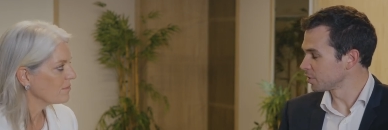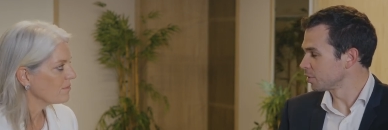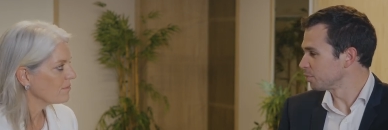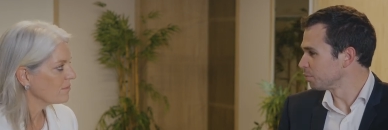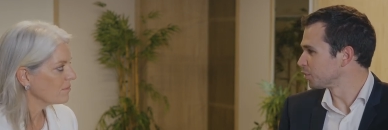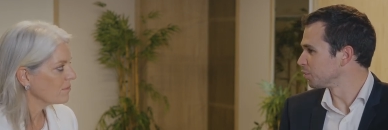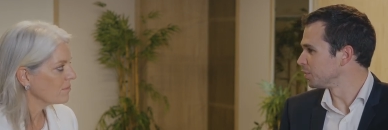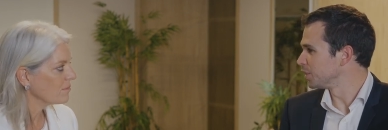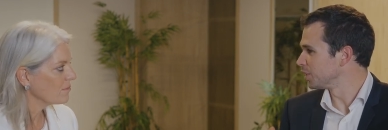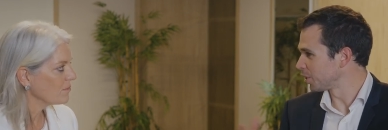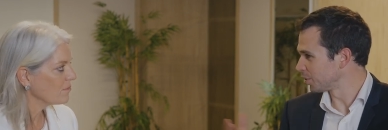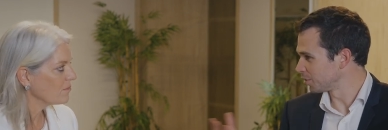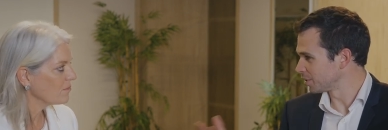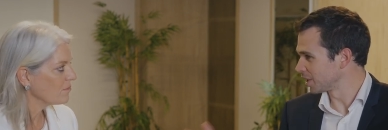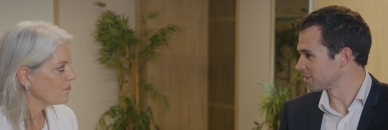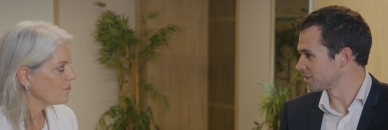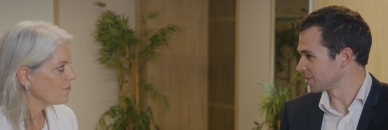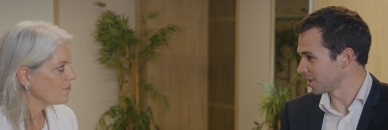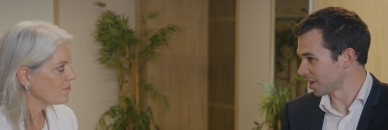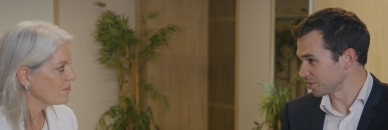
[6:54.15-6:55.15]
Speaker 1: But we know
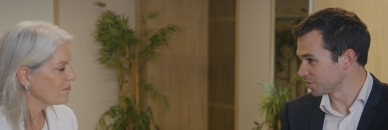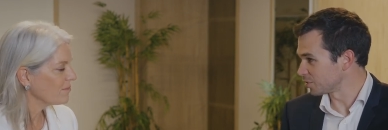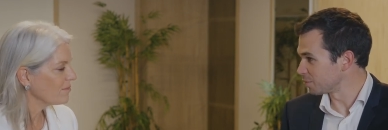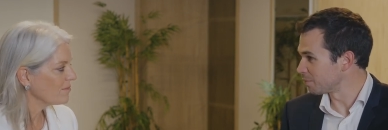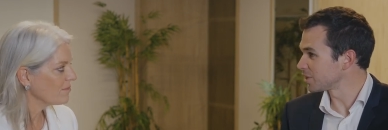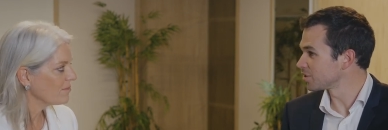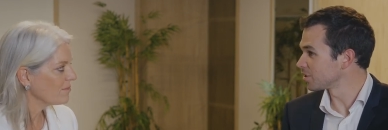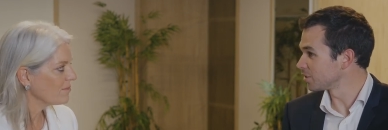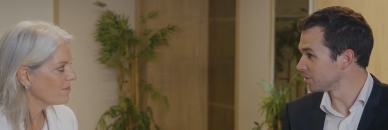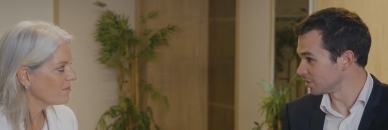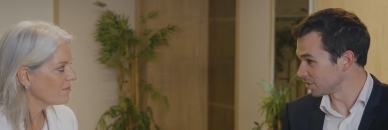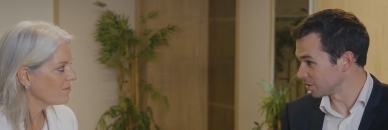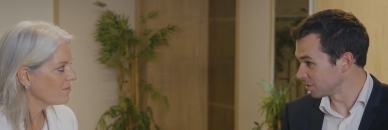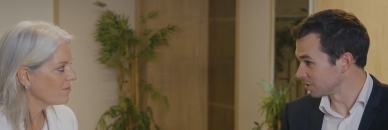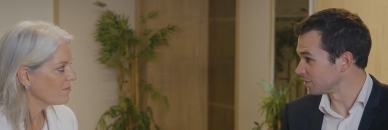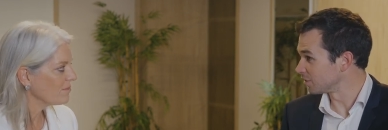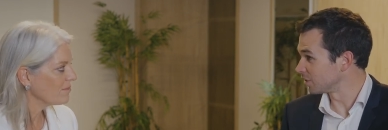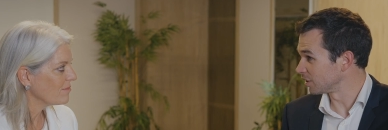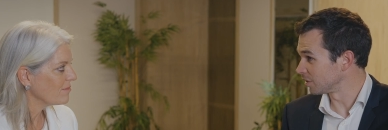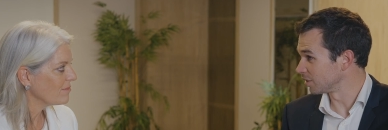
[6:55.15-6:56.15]
that, as you mentioned
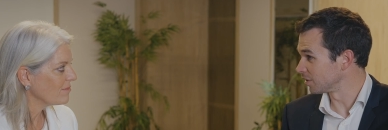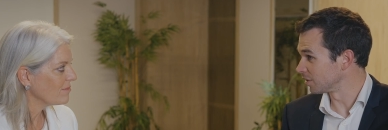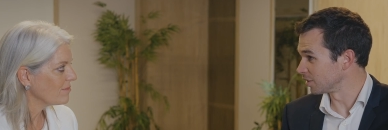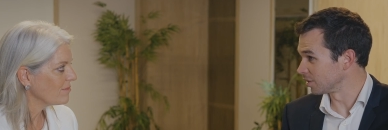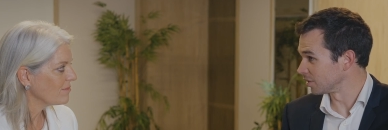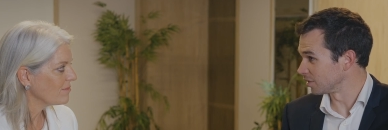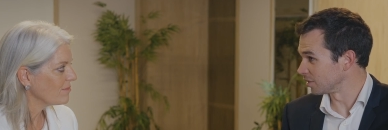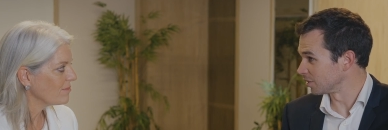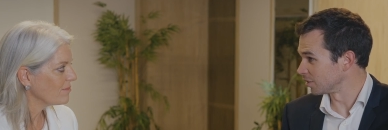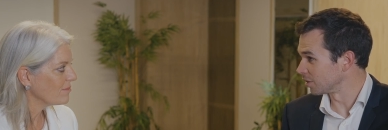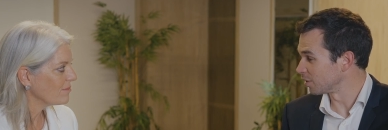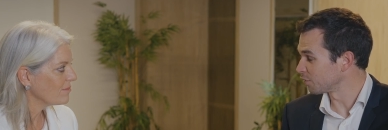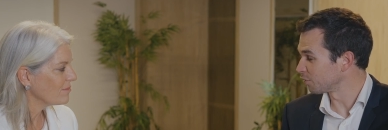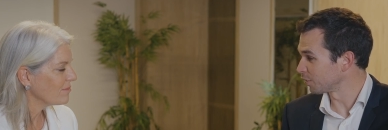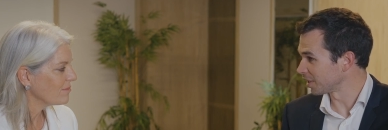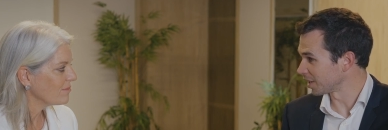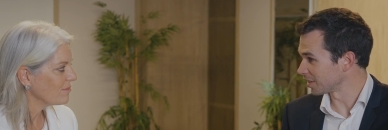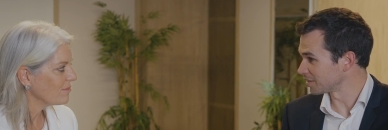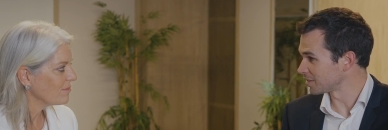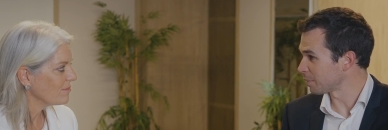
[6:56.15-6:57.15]
in the, in the
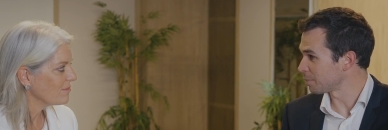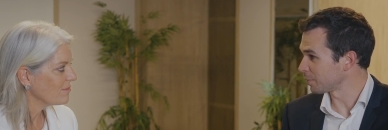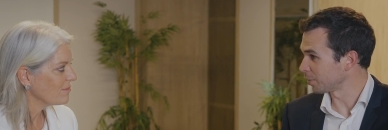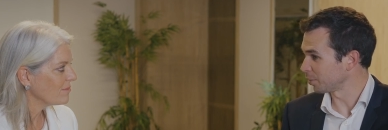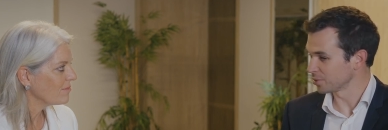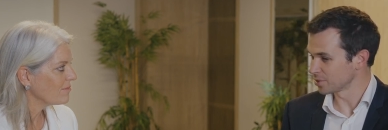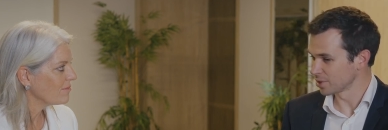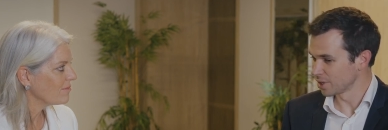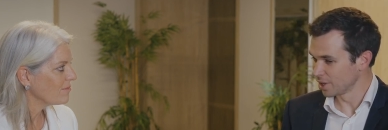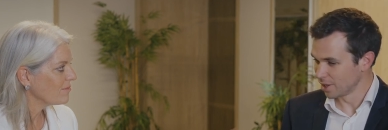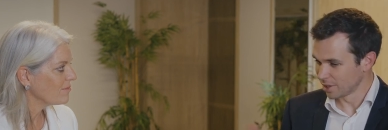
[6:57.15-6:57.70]
different examples,